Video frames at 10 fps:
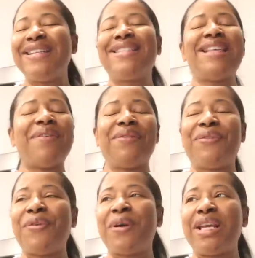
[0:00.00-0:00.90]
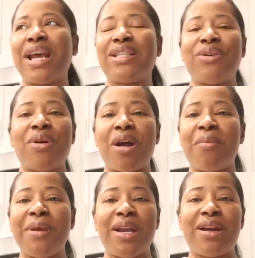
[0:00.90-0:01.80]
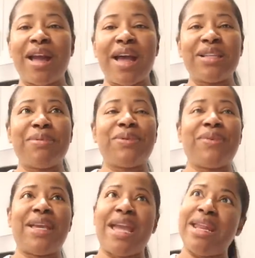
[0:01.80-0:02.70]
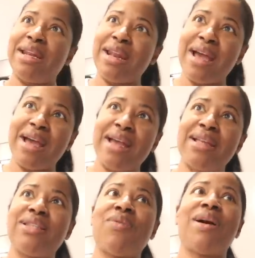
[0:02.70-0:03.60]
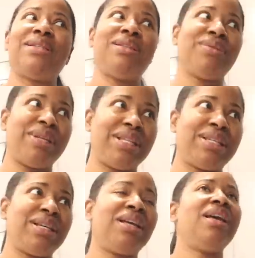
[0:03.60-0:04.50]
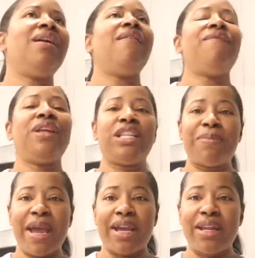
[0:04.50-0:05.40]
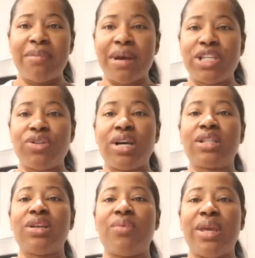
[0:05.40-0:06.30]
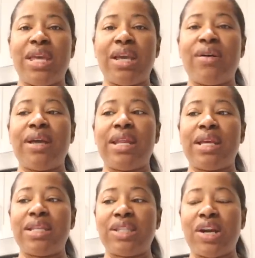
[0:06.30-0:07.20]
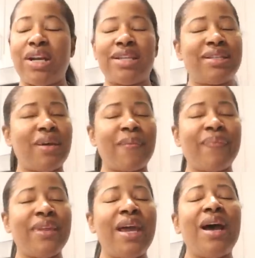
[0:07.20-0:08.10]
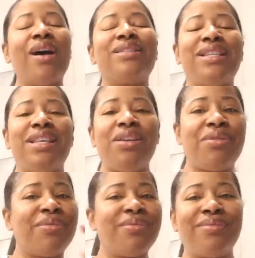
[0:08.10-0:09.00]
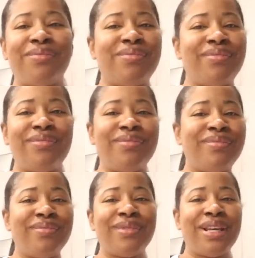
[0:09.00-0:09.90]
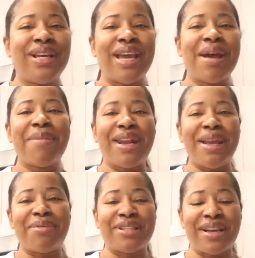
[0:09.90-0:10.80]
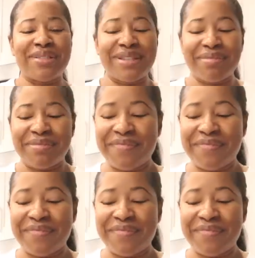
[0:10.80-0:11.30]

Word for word: it's 7.40. I told her I'll be at her house between 8 and 9. So I still need to finish packing up my truck so we can go ahead and get started. So I'll see you at my neighbor's house.